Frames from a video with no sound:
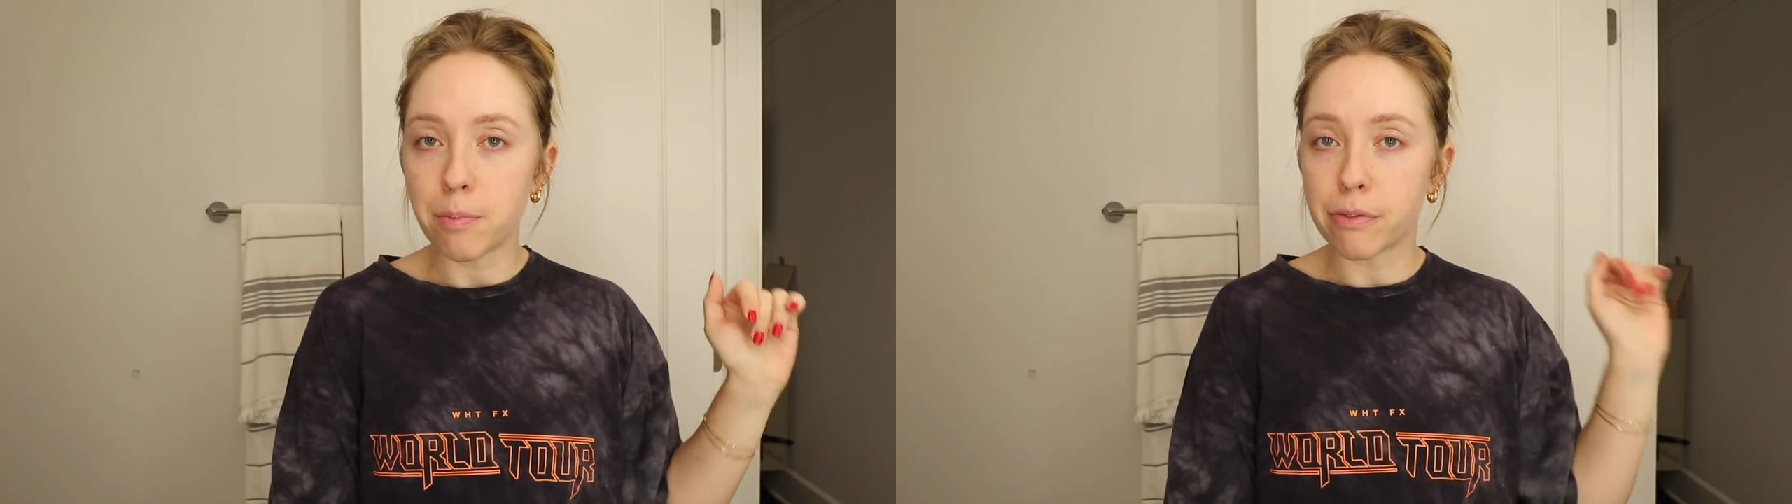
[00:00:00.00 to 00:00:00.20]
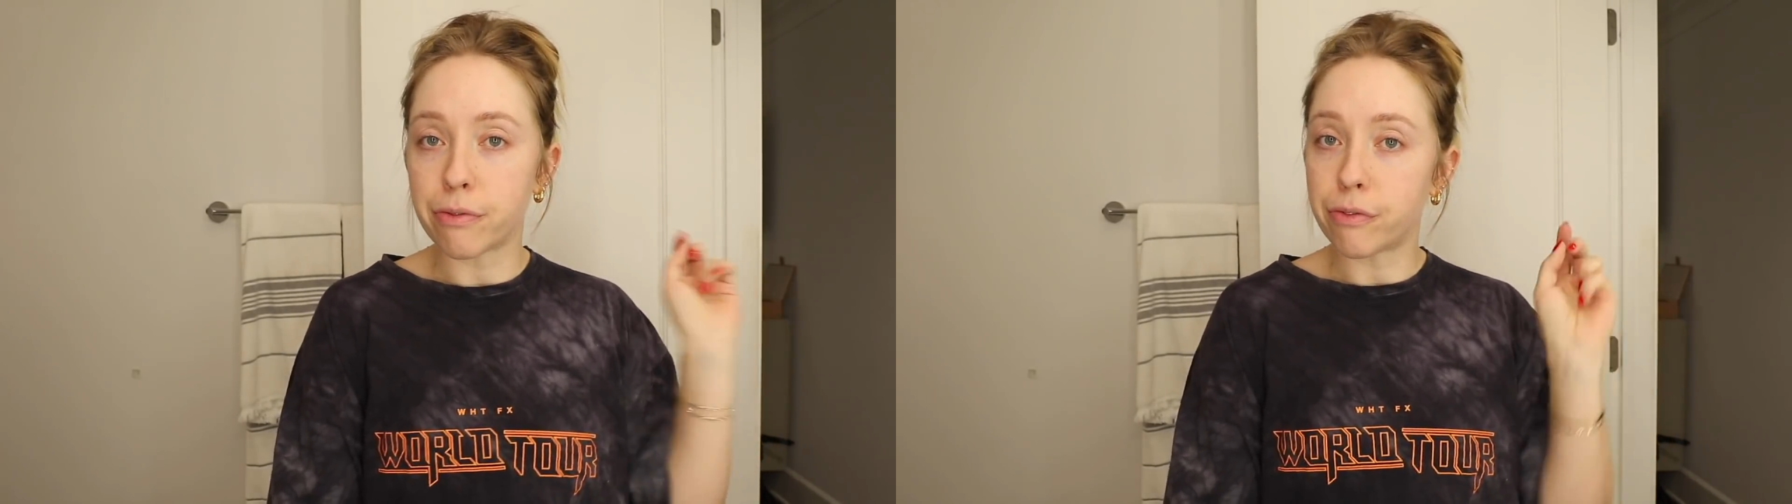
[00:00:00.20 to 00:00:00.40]

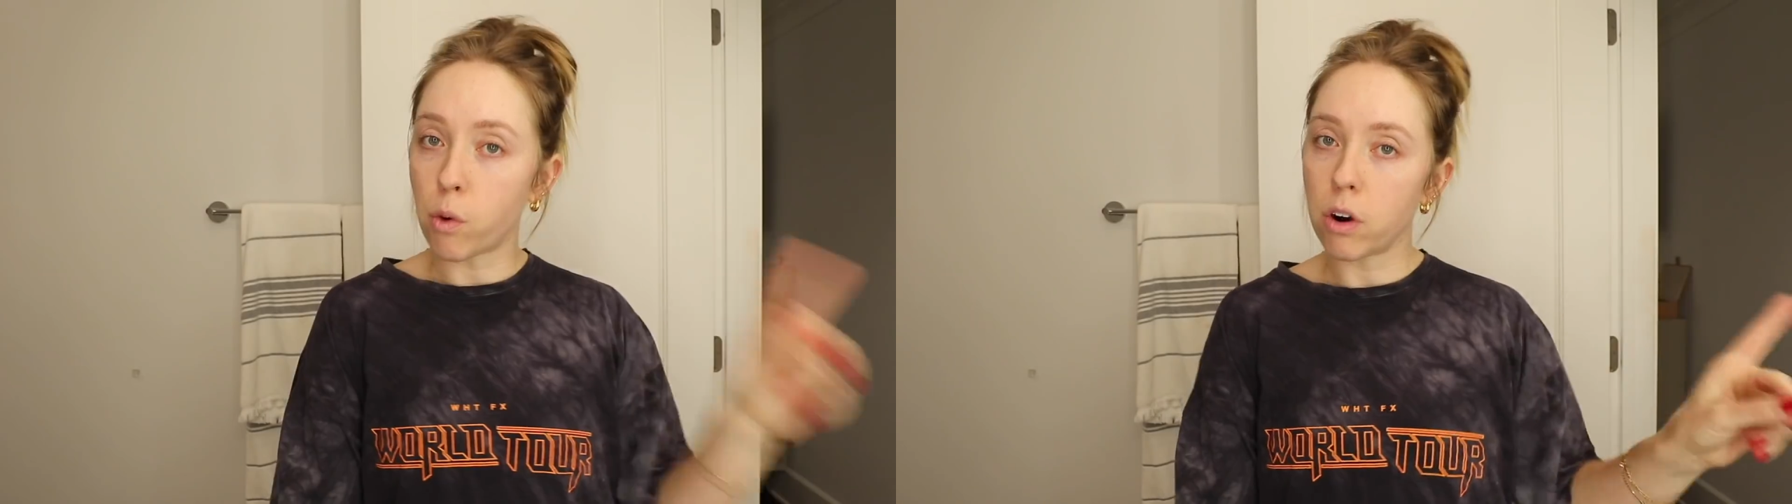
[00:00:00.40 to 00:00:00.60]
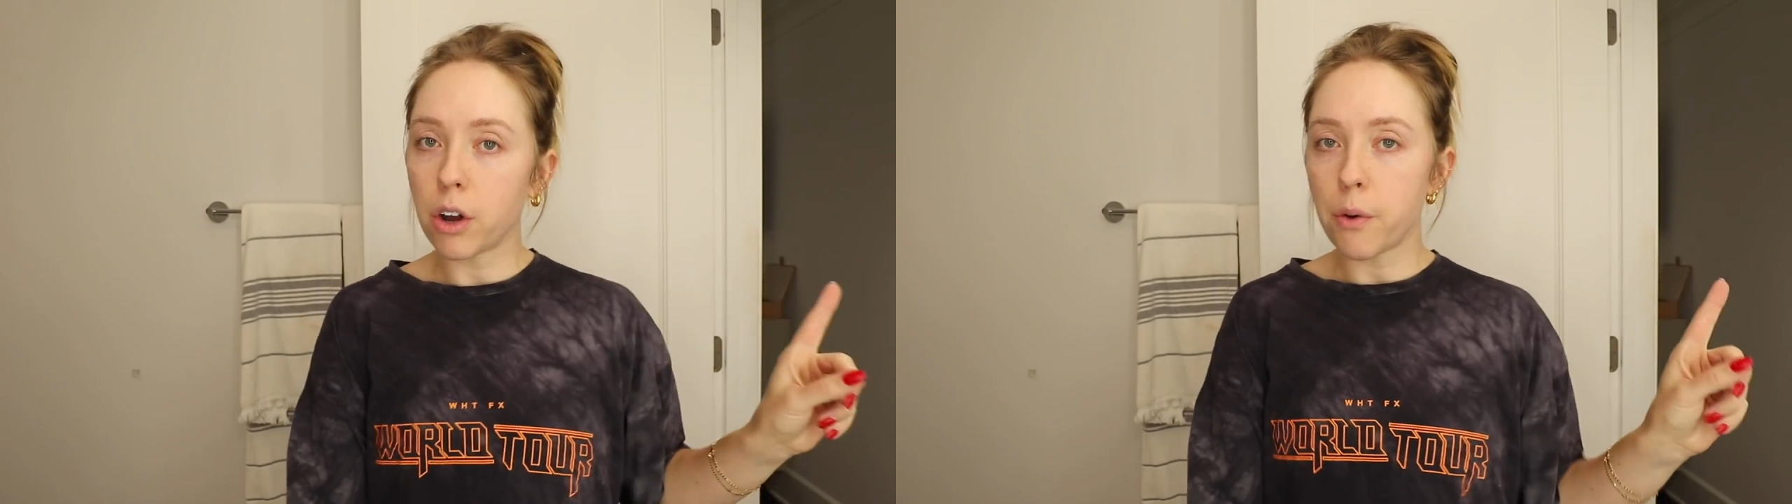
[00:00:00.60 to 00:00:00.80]

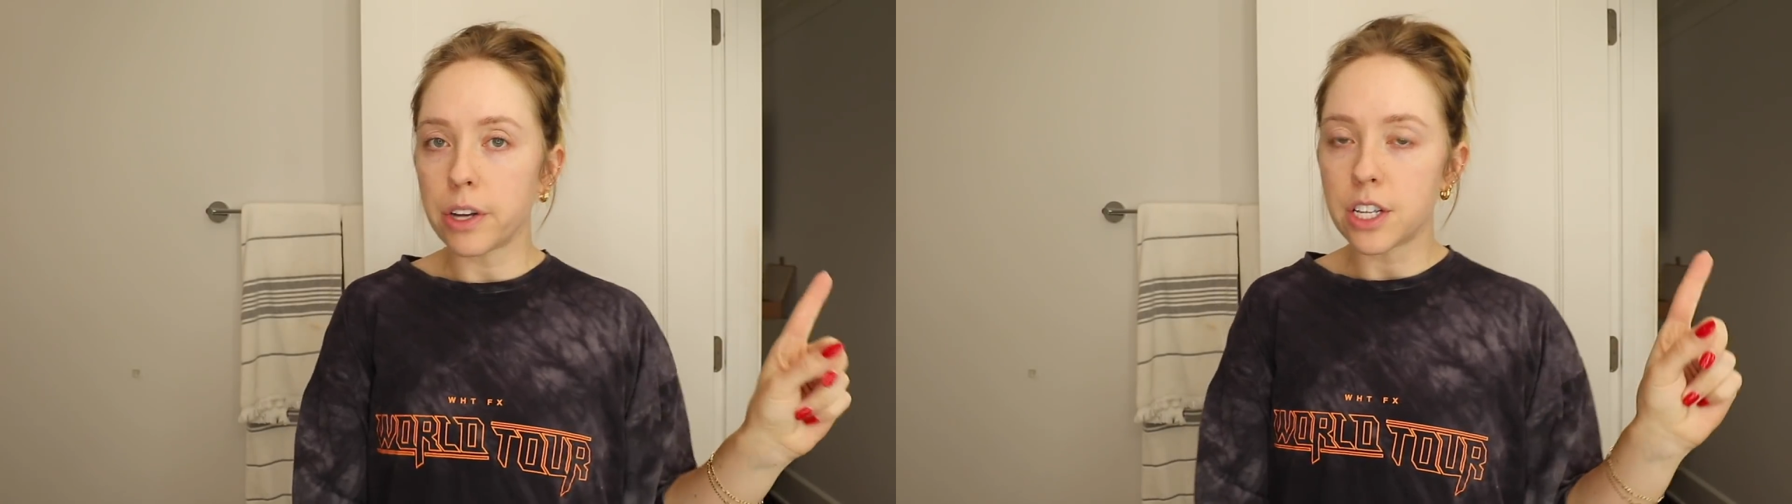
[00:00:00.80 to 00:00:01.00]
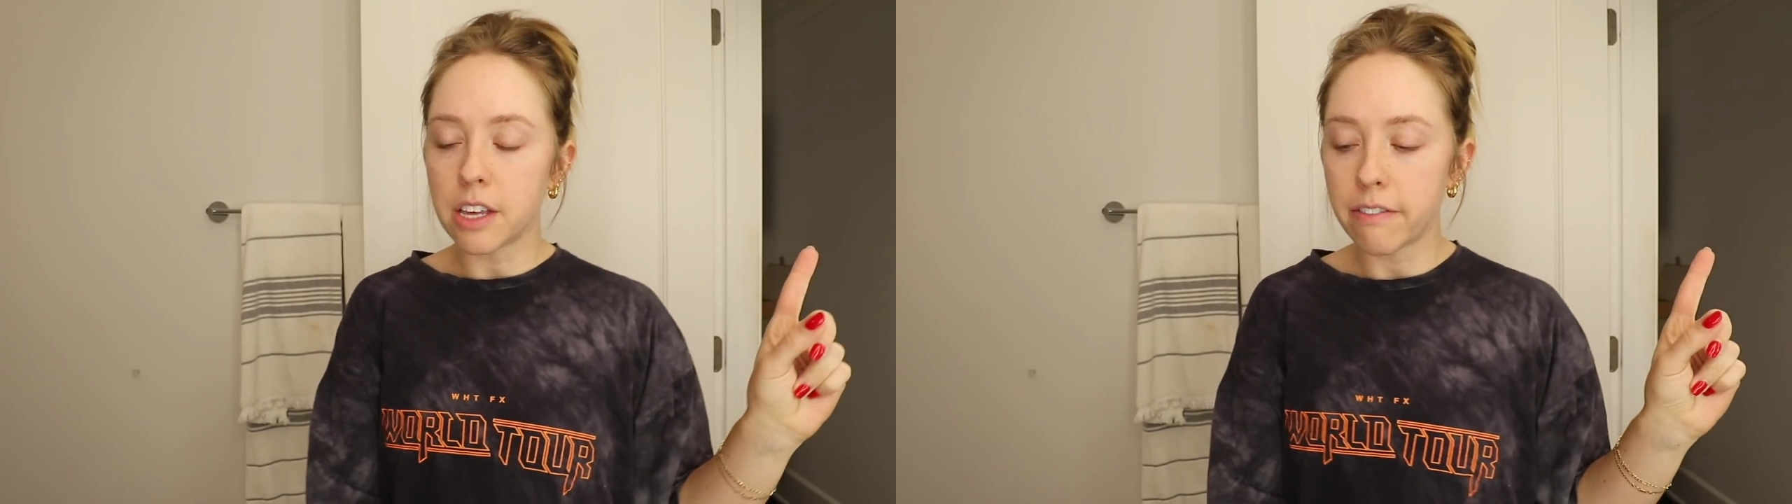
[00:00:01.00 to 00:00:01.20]
before
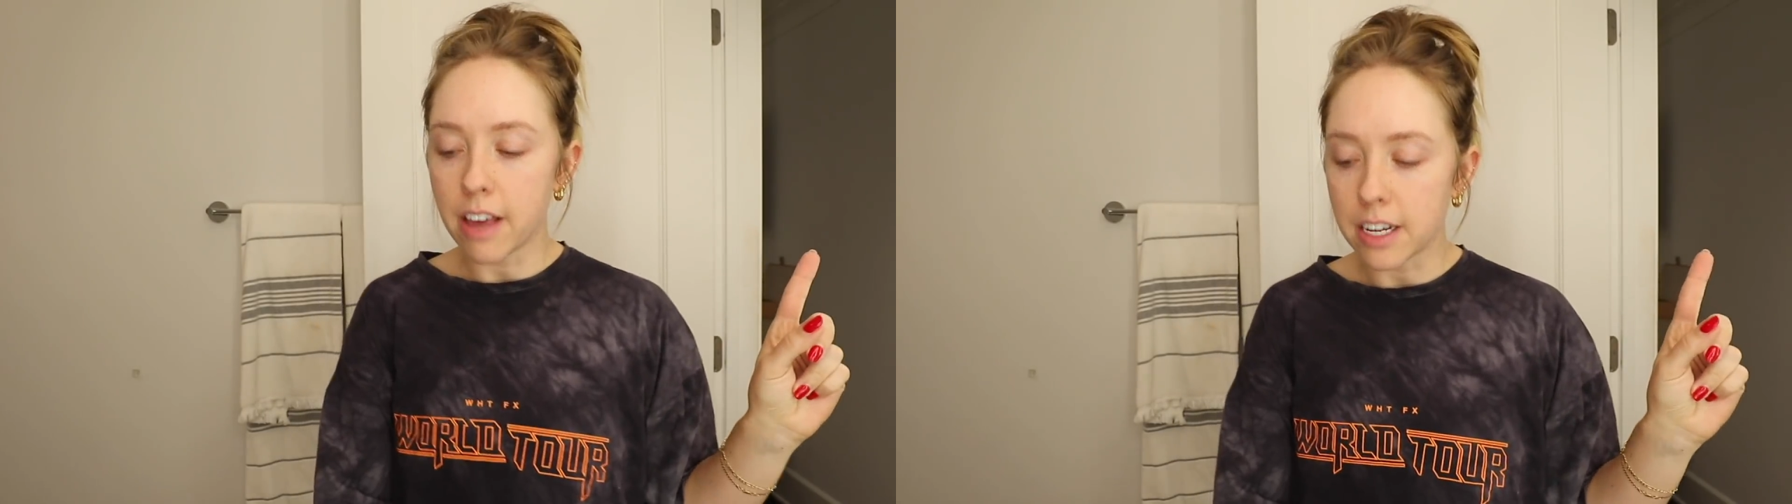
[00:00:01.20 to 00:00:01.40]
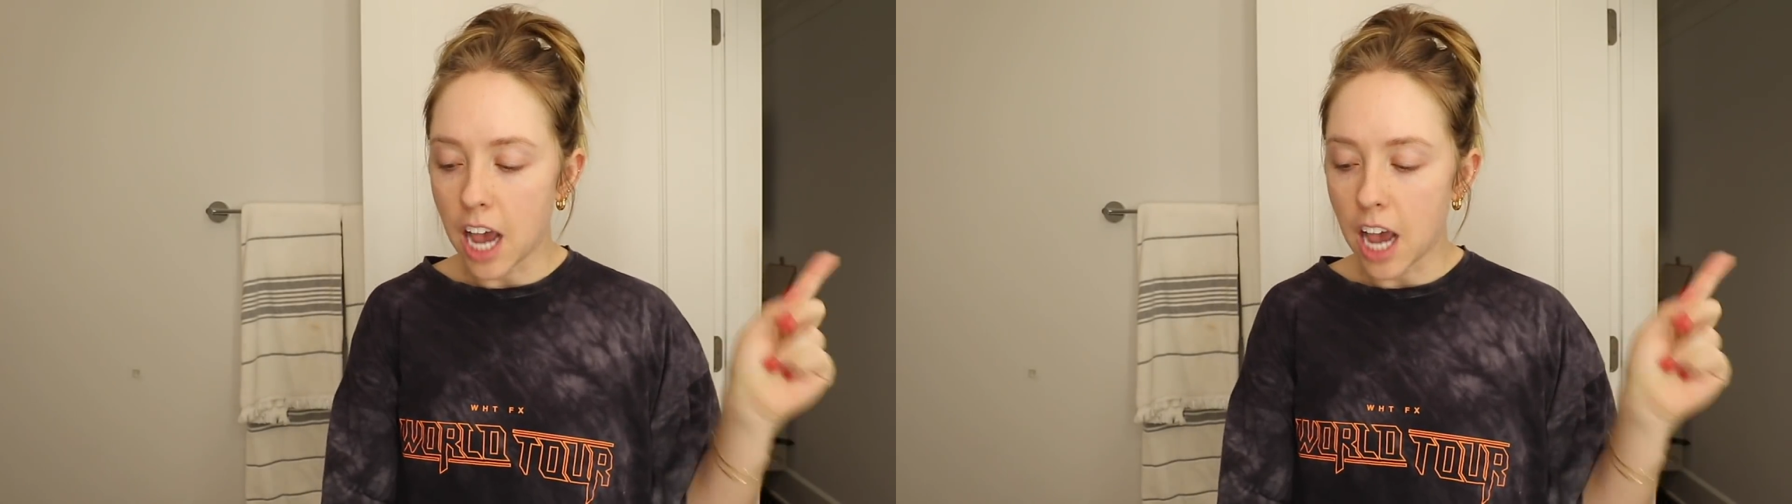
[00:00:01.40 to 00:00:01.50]
going to the event.